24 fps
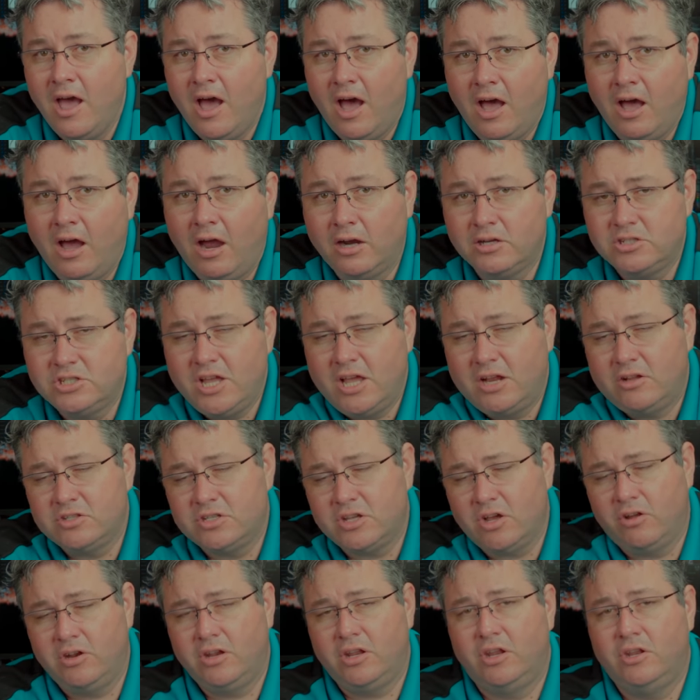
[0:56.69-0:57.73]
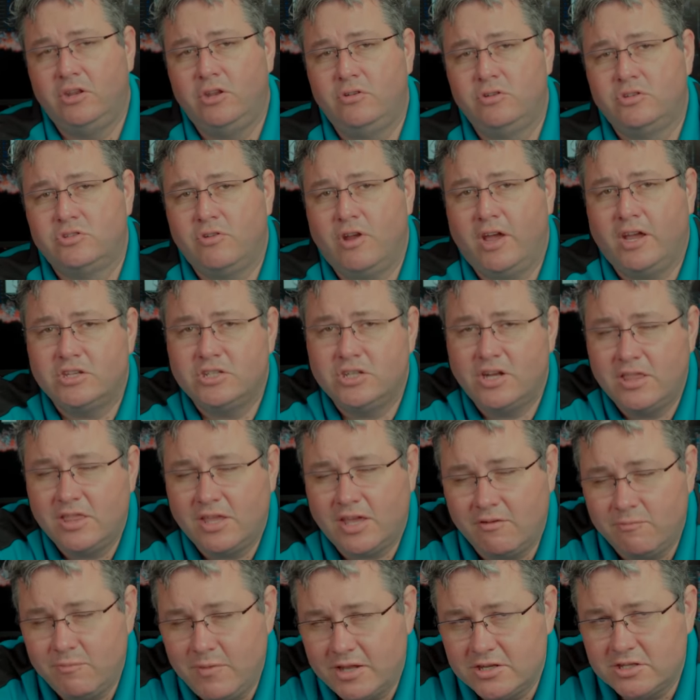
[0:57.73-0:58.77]
Our channel's going in a new direction. I
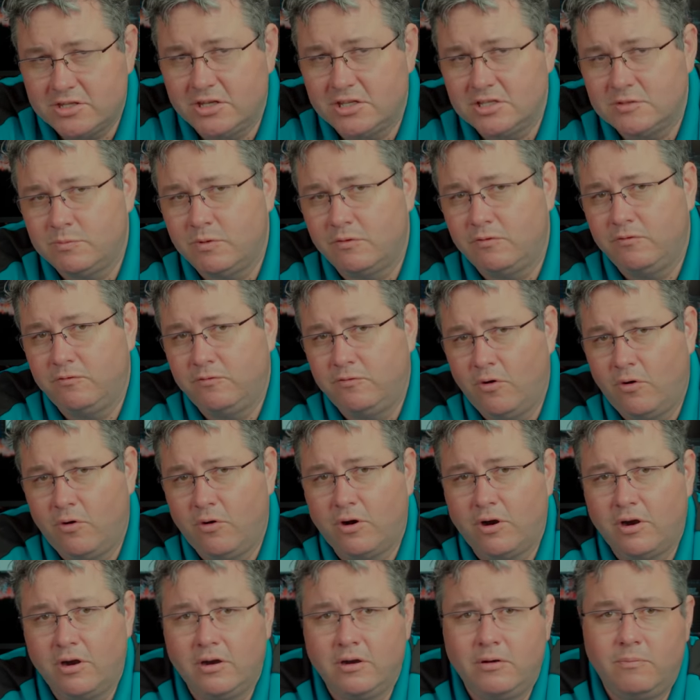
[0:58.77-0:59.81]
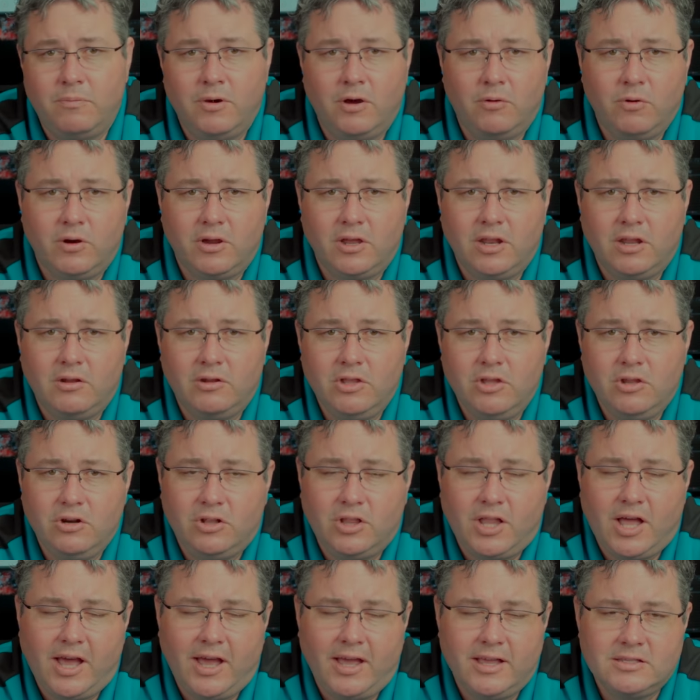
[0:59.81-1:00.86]
think I've mentioned this before, but we're going to
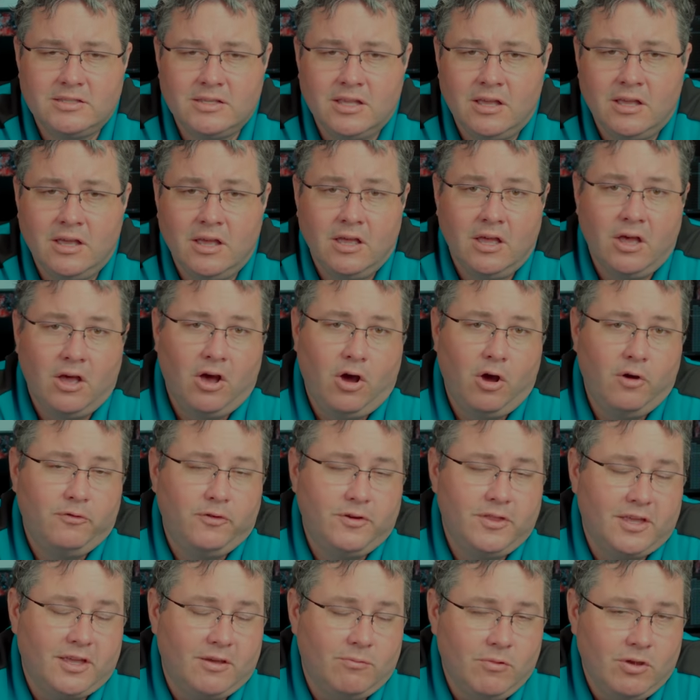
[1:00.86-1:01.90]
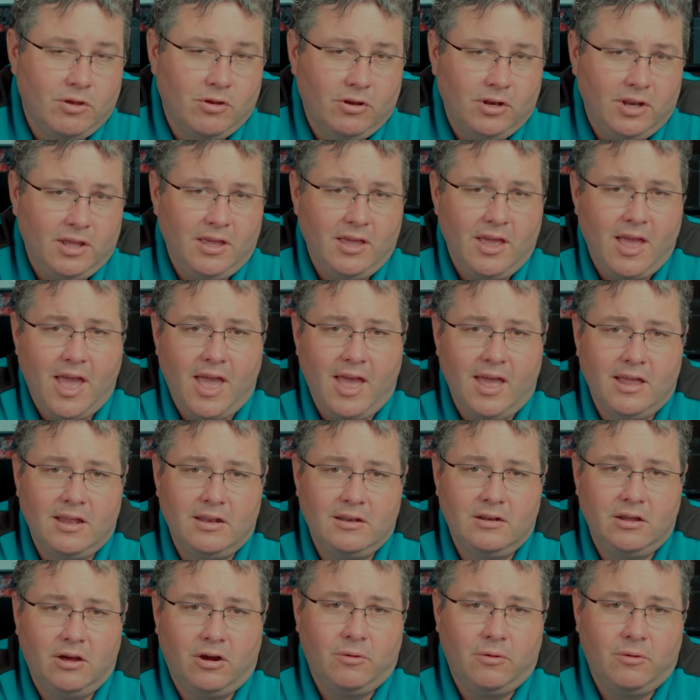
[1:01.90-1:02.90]
utilize hopefully the community and